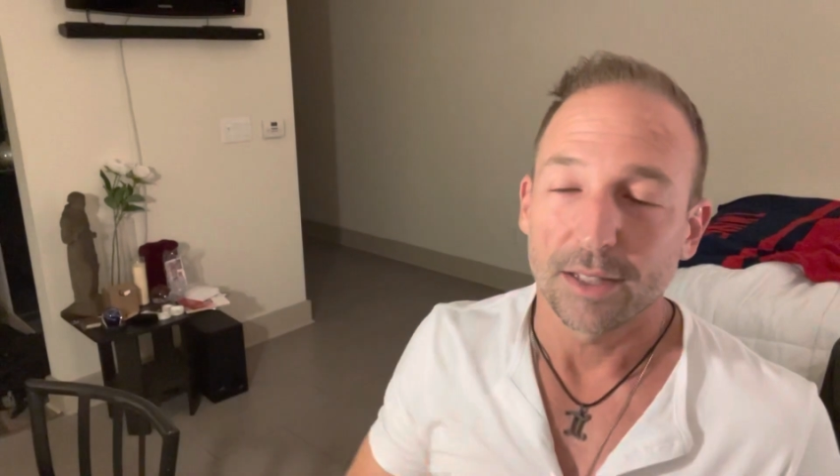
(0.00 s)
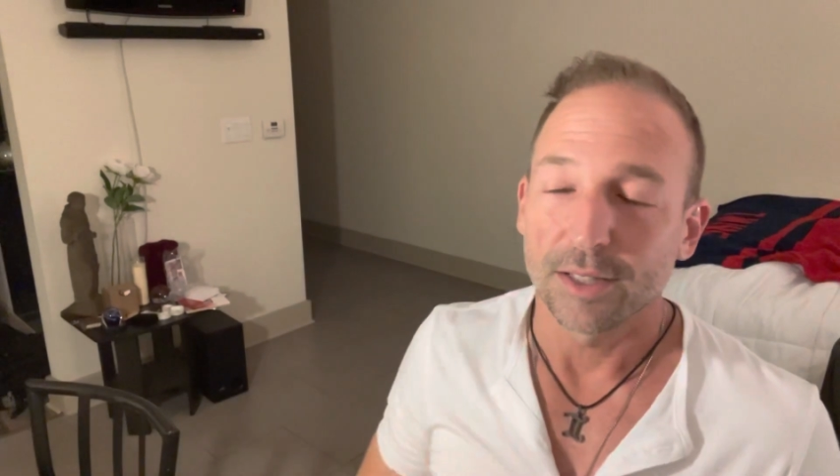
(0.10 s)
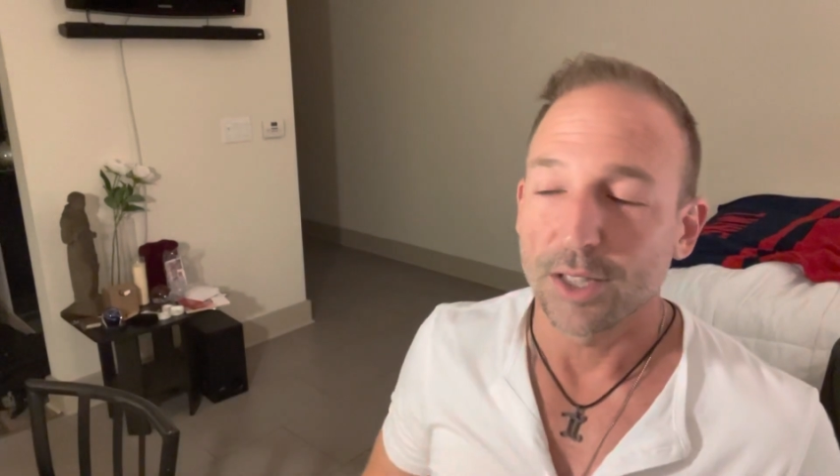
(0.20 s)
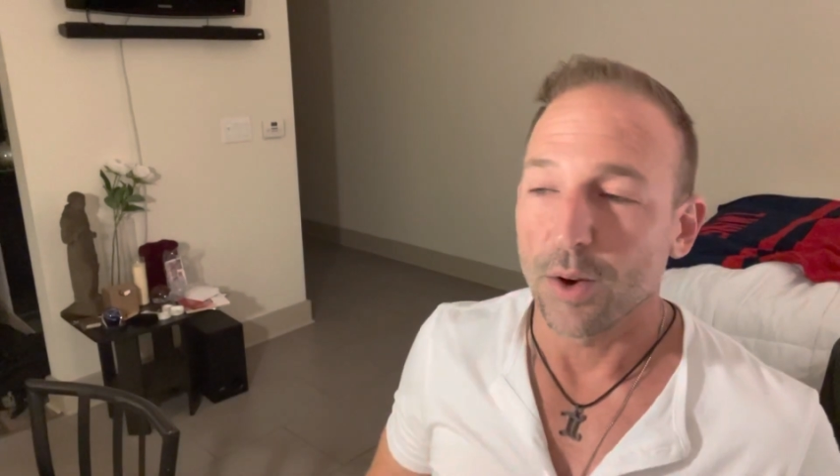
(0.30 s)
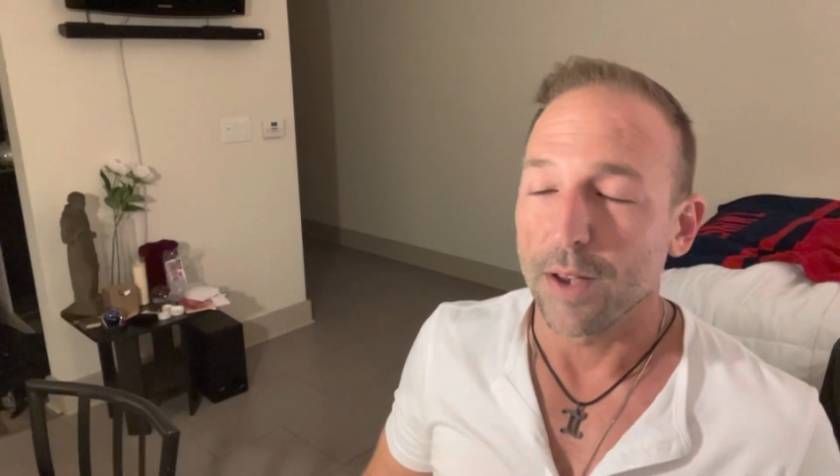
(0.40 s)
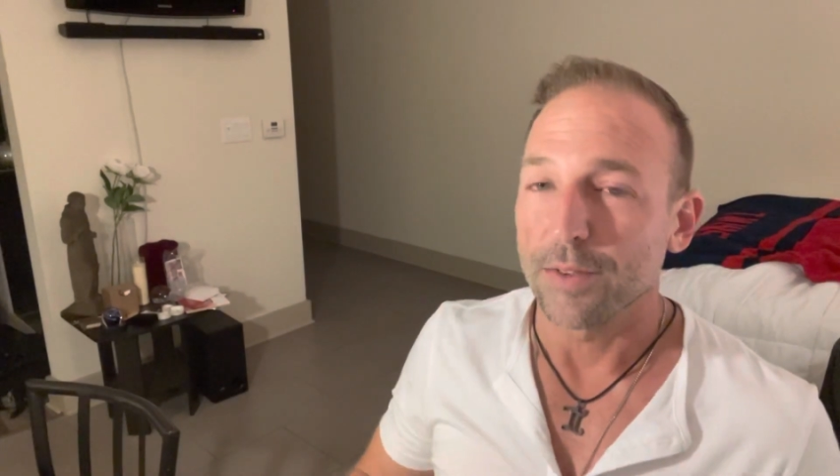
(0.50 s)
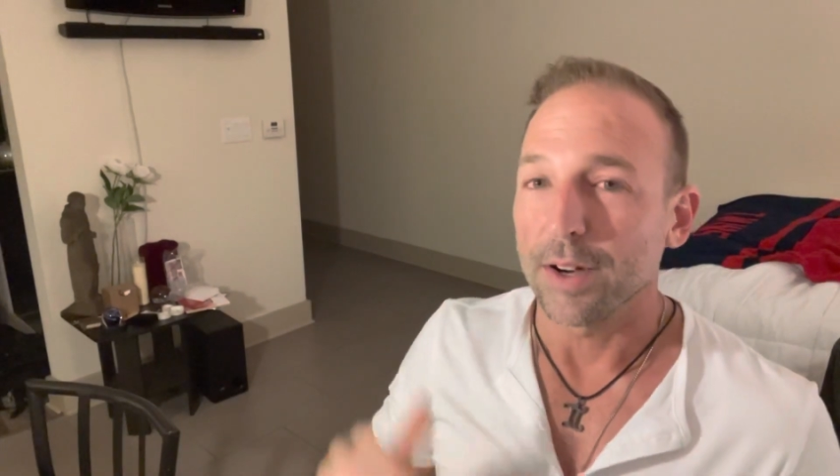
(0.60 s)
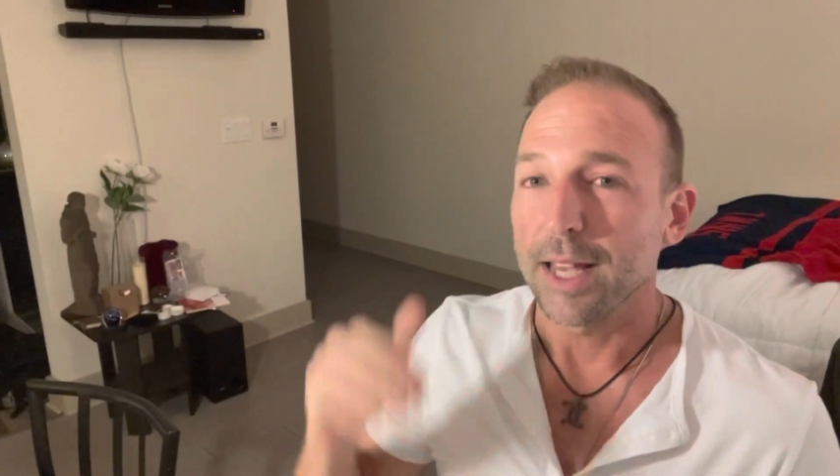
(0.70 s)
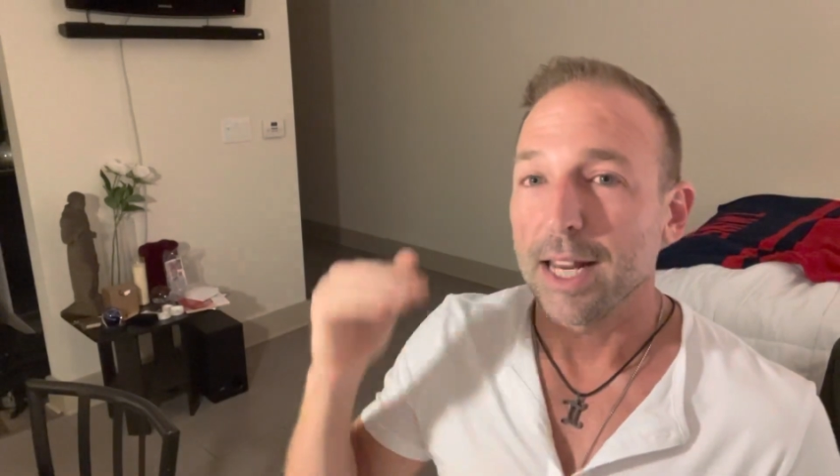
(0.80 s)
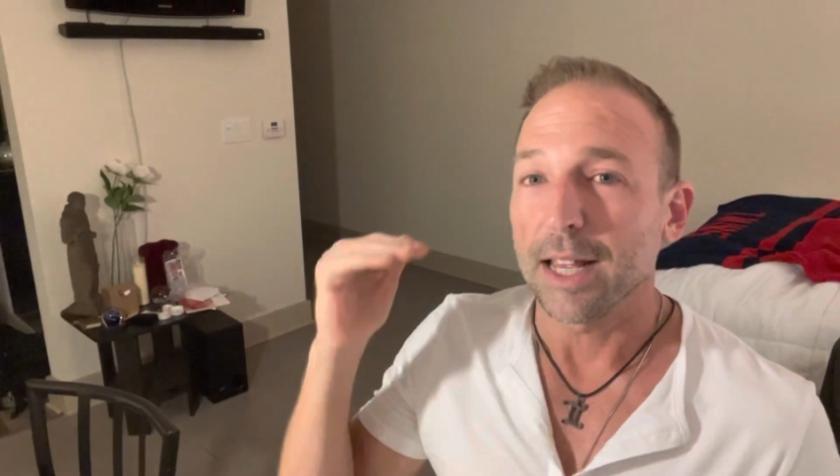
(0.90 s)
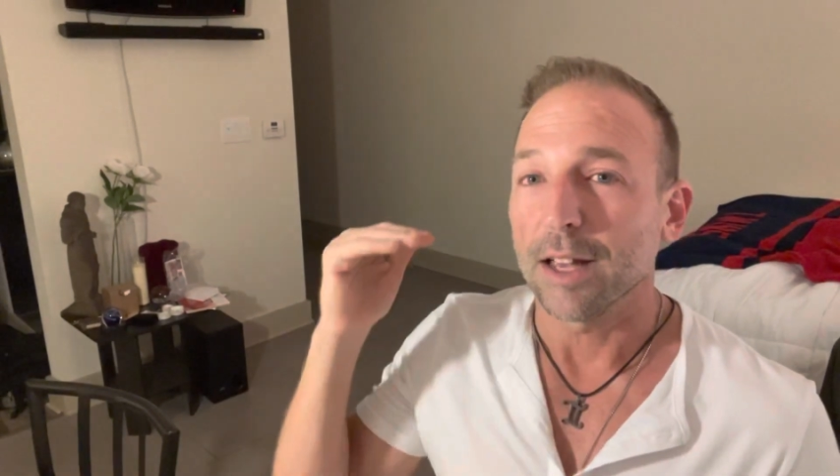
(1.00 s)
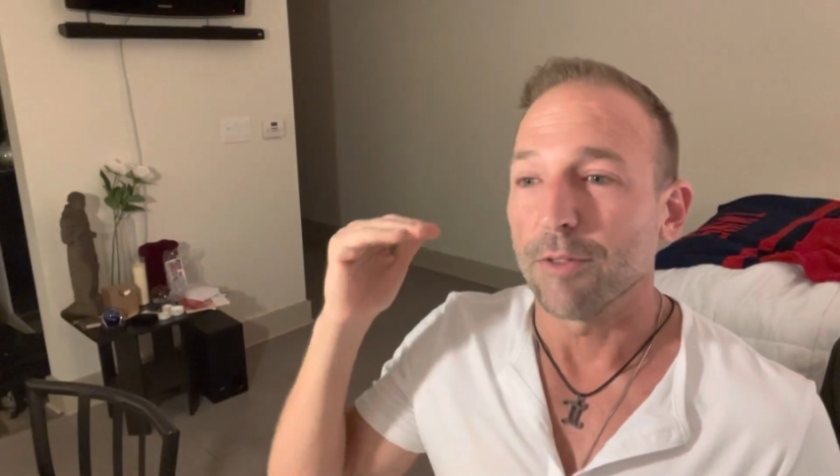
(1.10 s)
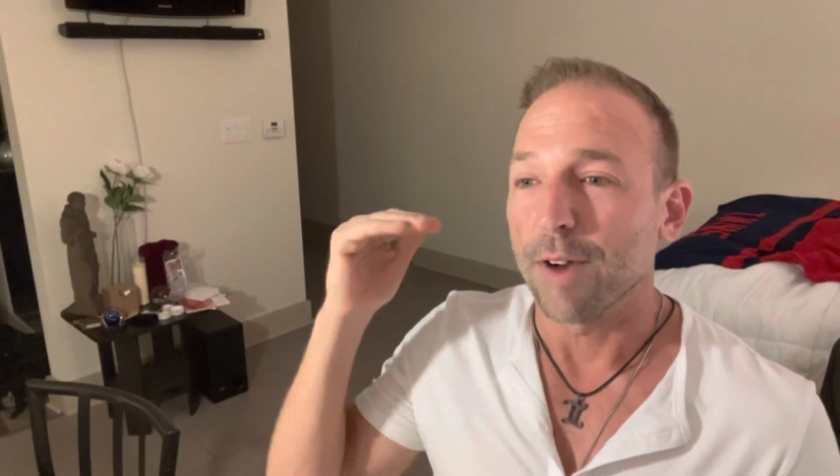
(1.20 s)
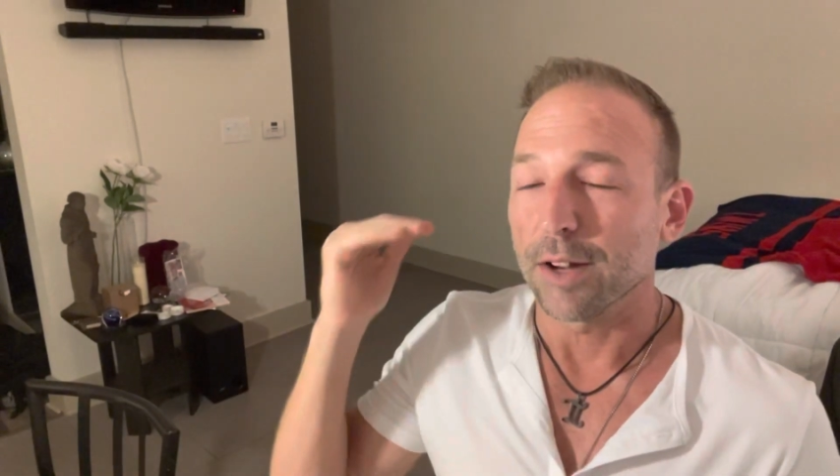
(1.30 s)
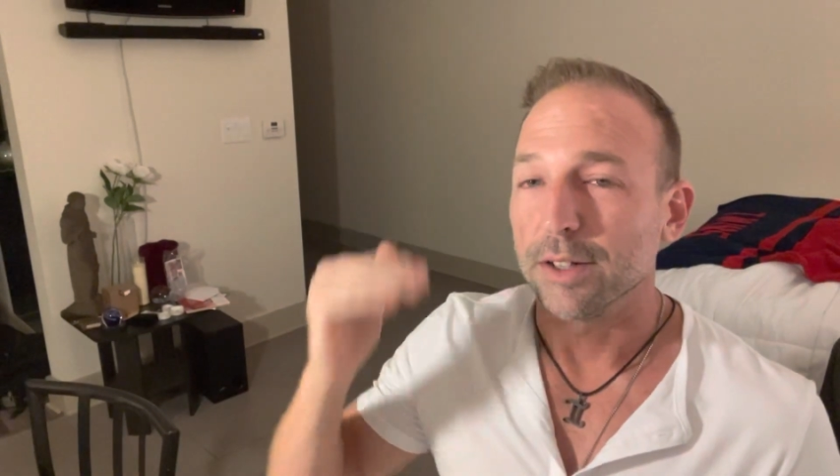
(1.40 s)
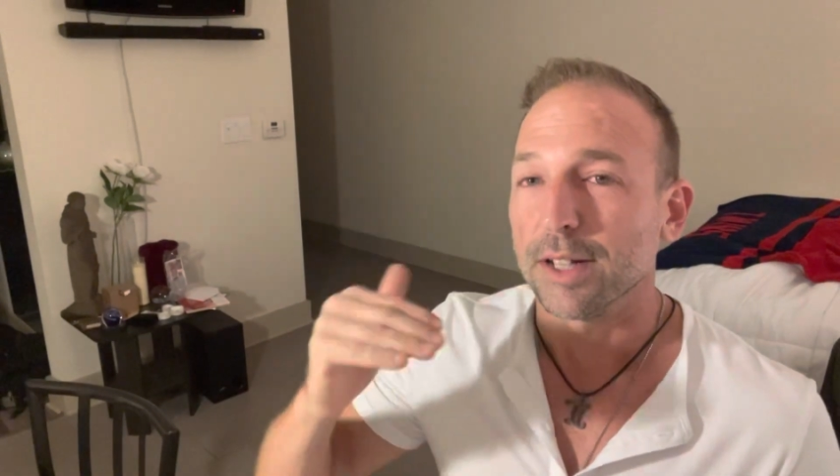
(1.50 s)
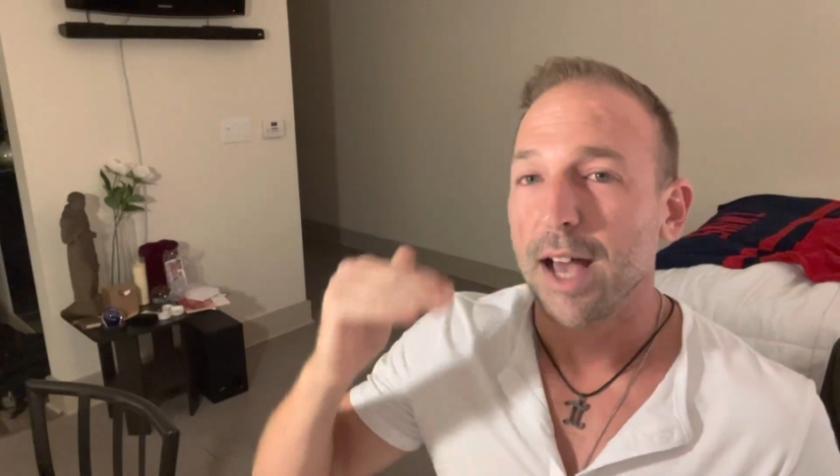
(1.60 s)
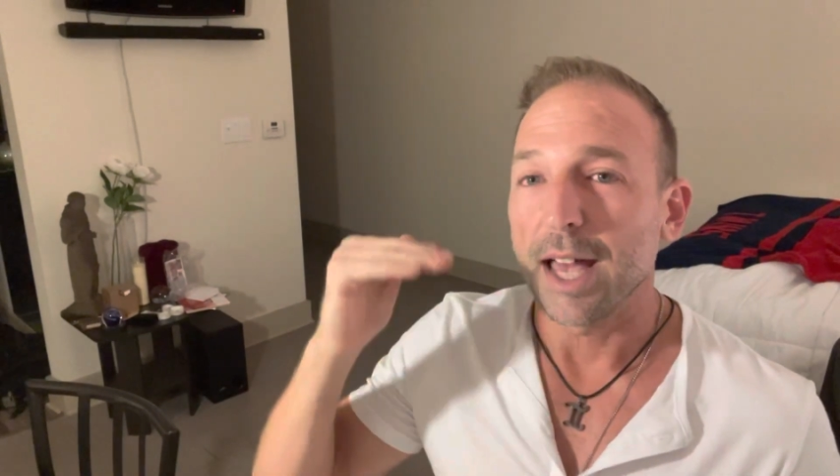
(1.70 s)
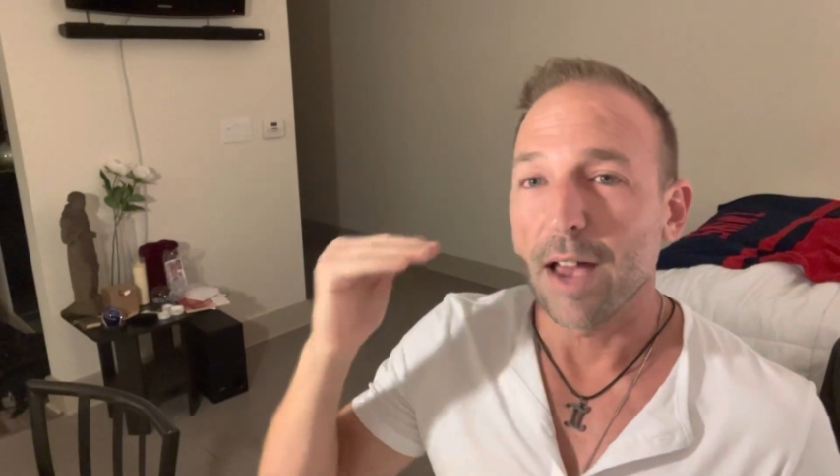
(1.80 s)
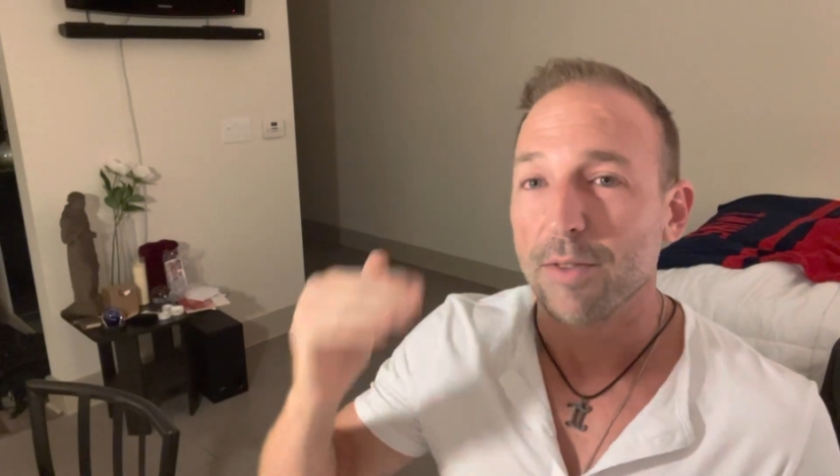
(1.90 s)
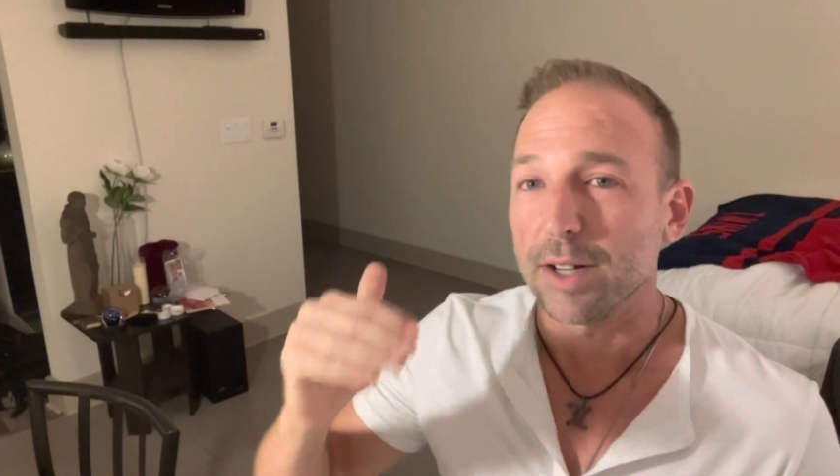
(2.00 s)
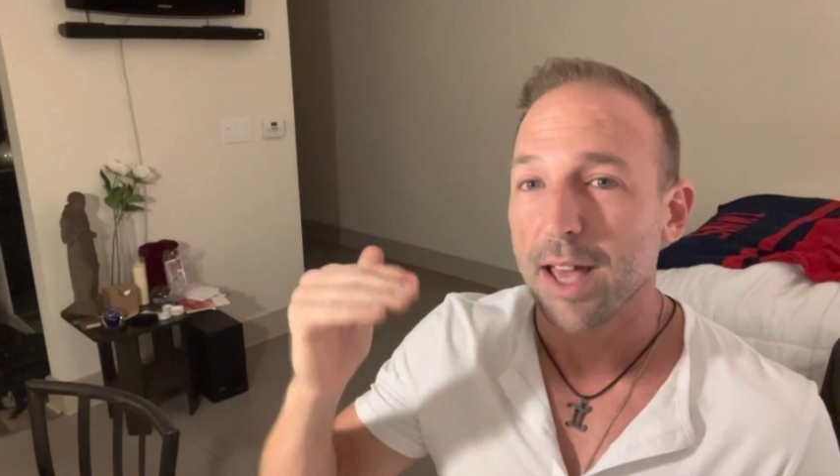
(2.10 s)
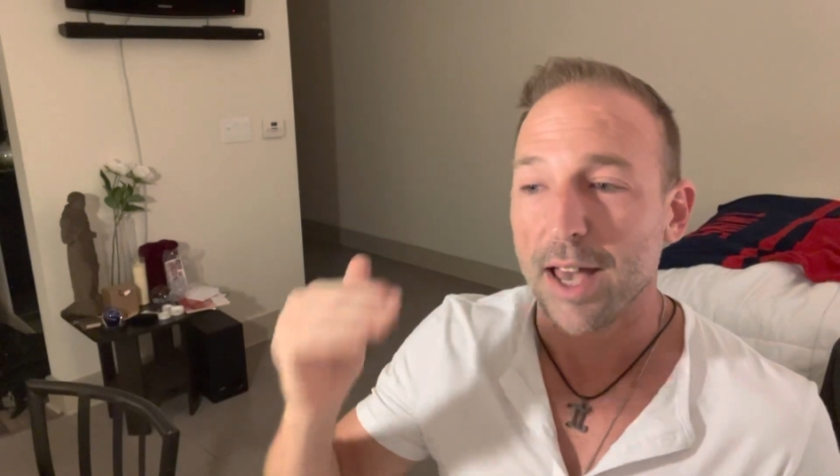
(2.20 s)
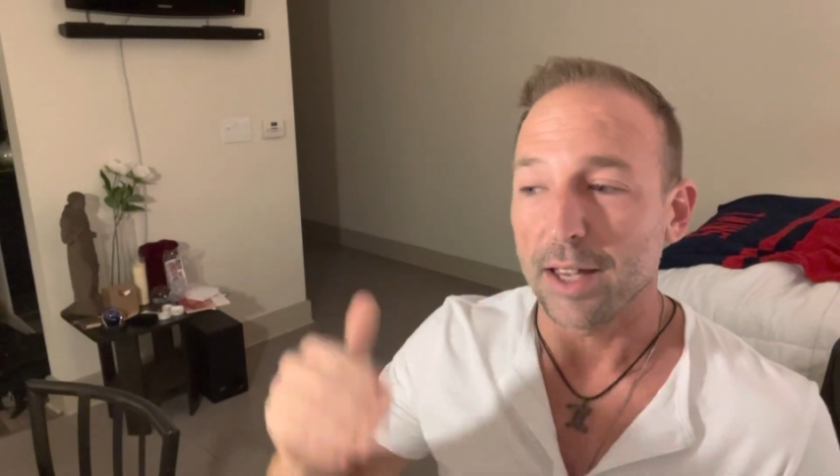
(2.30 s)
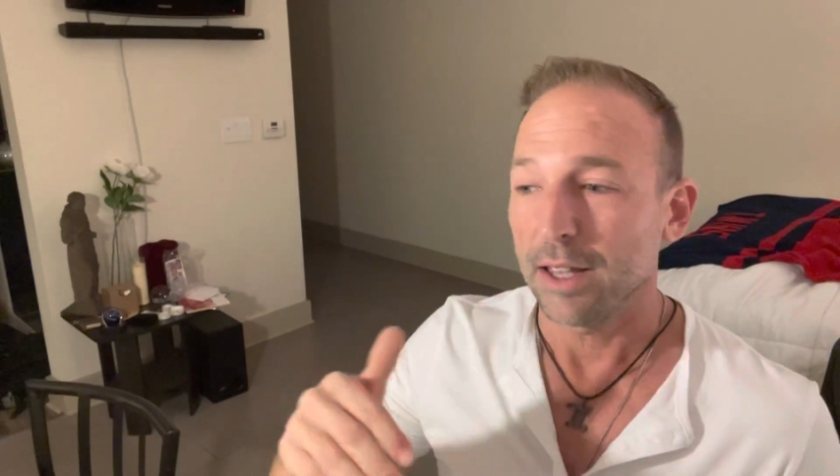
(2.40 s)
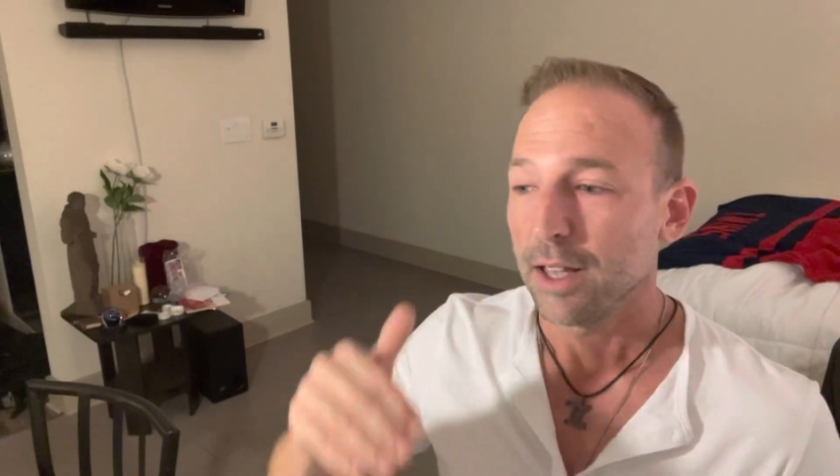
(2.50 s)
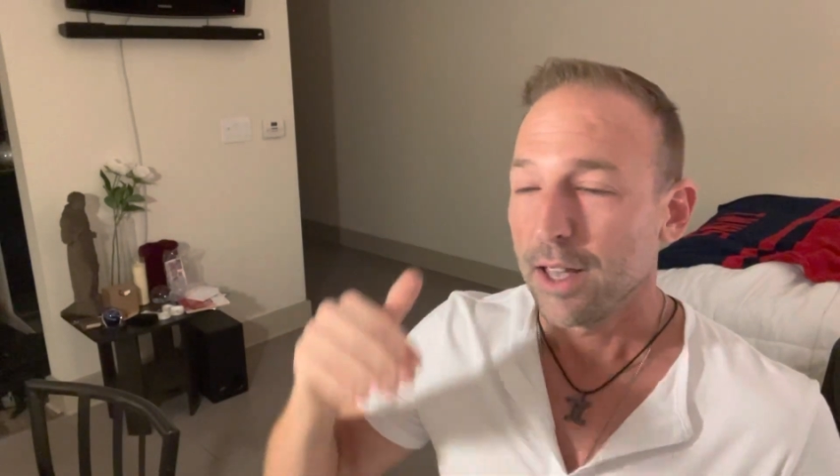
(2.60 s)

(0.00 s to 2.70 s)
And so if you're eating a regular diet every day,